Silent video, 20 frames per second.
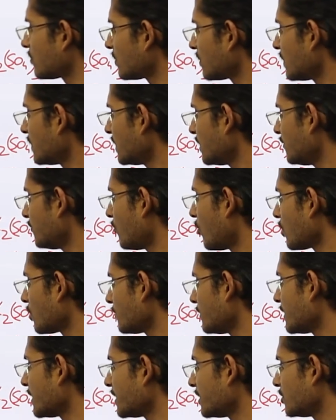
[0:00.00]
then what
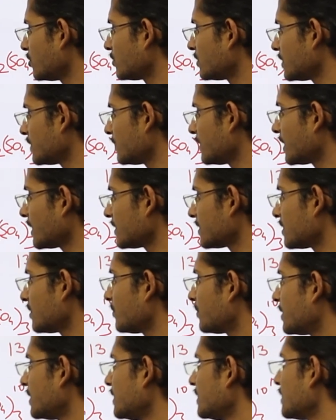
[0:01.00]
we can do is we can
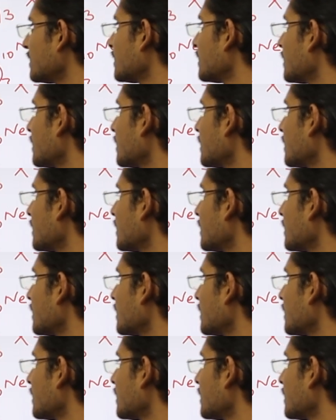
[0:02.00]
simply